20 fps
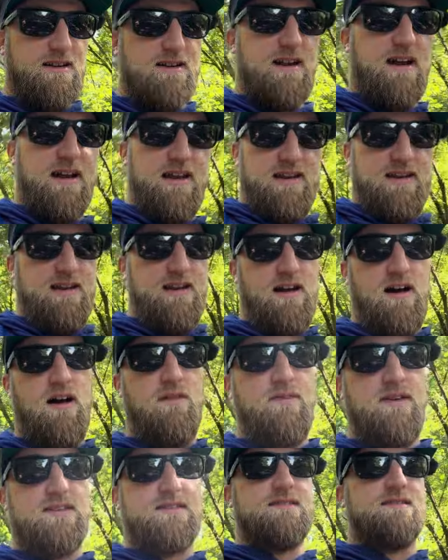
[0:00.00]
and
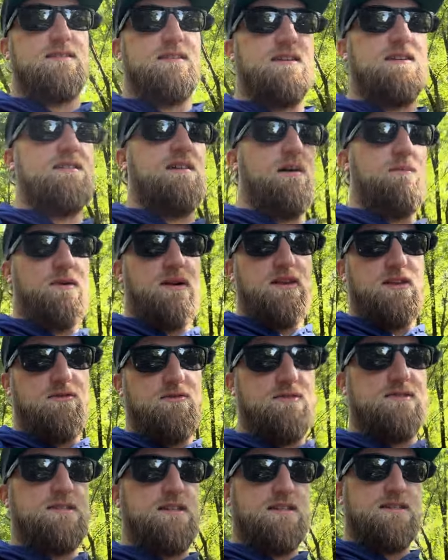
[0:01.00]
obviously I'm going to
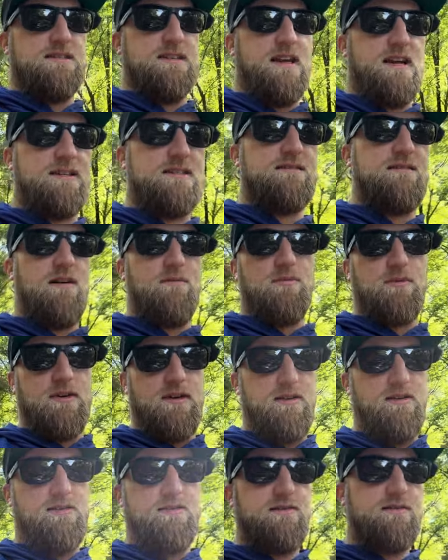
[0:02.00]
use these next couple
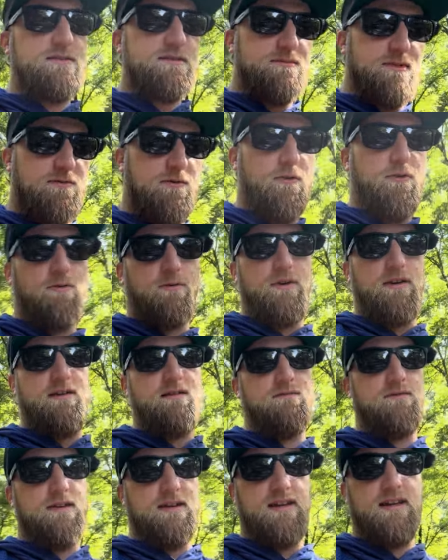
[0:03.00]
years before we
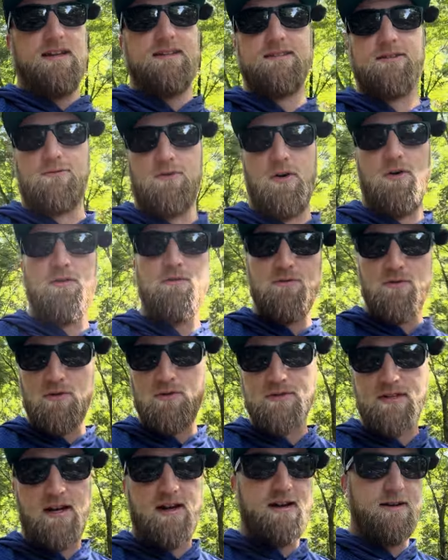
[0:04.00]
even hit the road
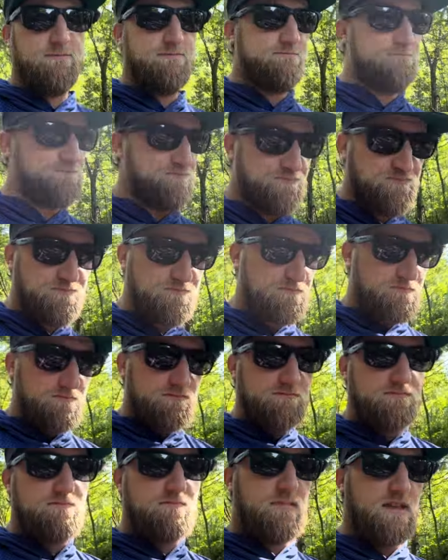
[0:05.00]
full time
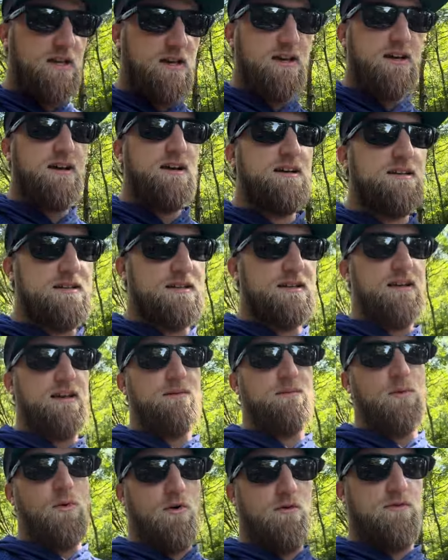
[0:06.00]
to
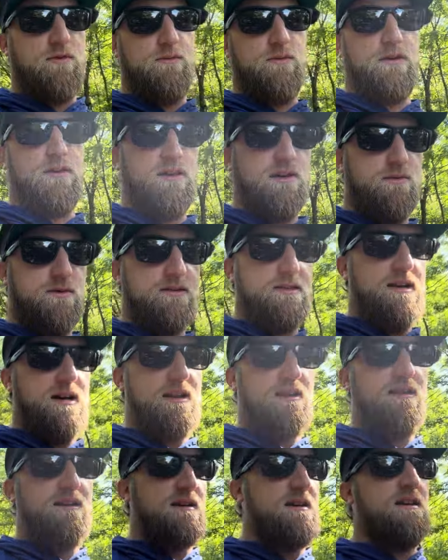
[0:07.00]
get more familiar with
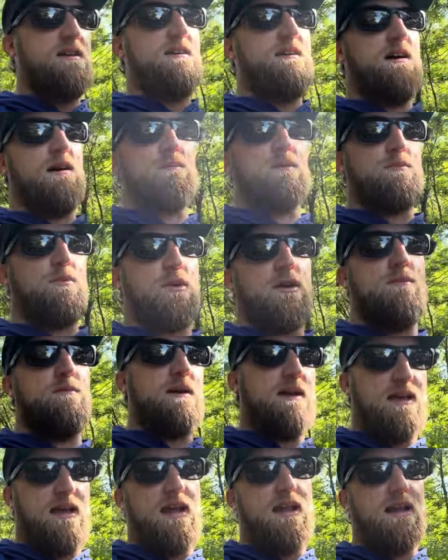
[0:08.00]
that. I'm a pretty
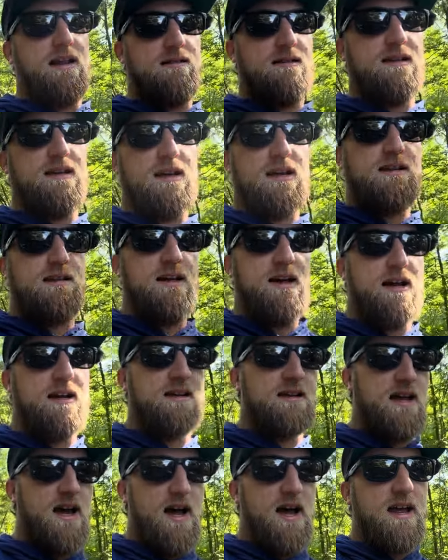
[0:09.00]
mechanically
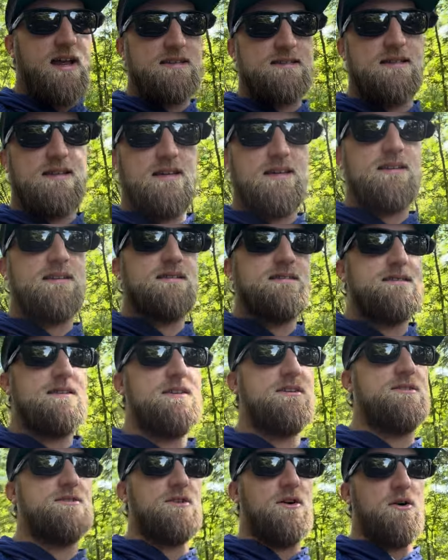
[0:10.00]
inclined guy as it is,
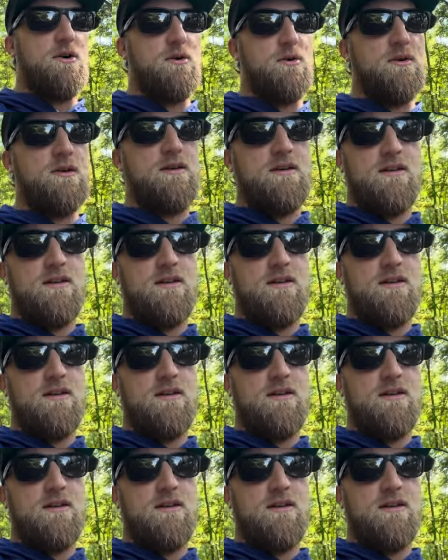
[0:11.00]
so